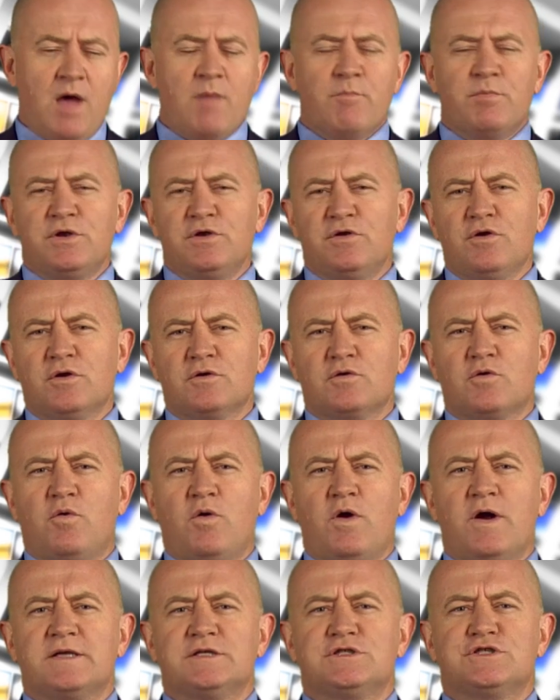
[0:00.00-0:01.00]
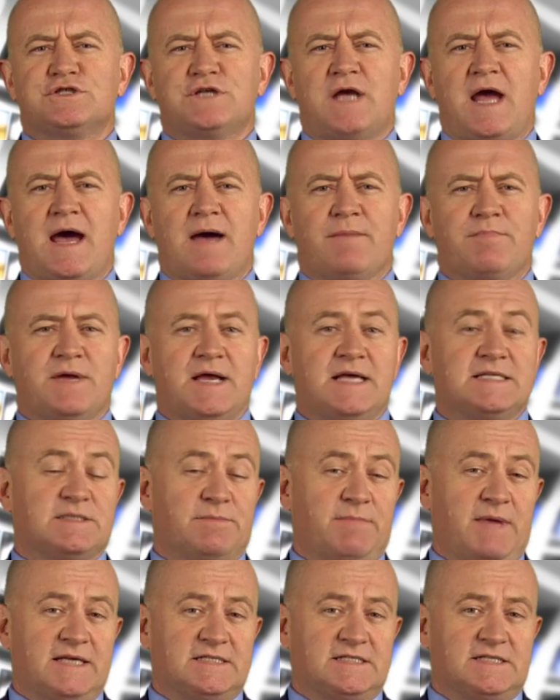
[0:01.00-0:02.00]
but not quite as sharp as a
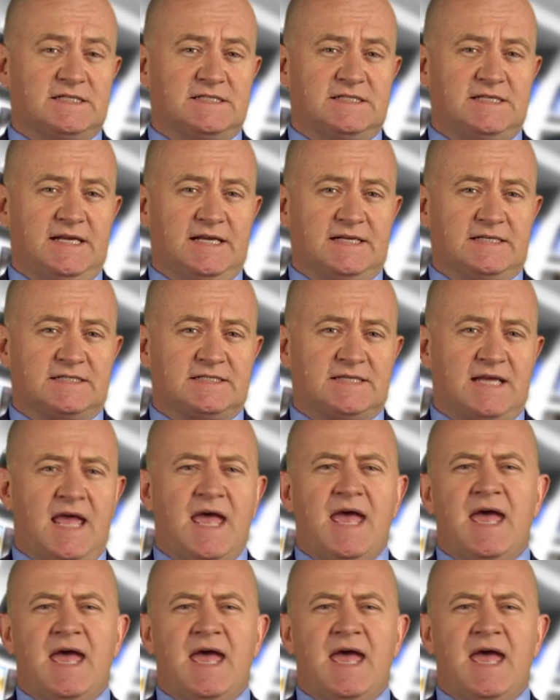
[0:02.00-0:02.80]
Mazda 6,